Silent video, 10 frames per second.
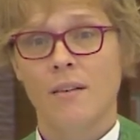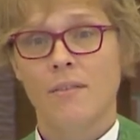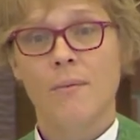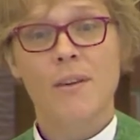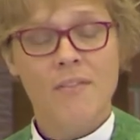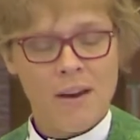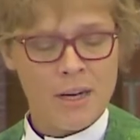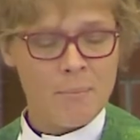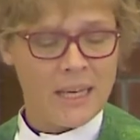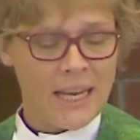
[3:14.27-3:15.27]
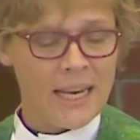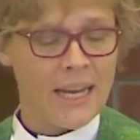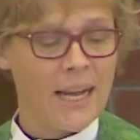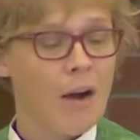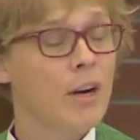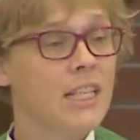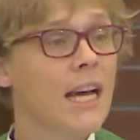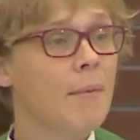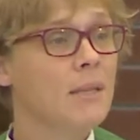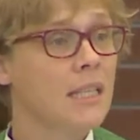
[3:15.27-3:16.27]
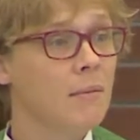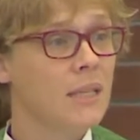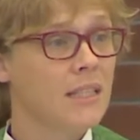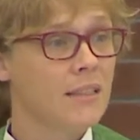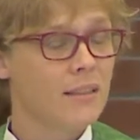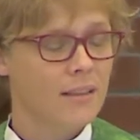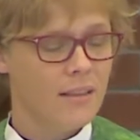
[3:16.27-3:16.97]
From the very beginning, our time is limited.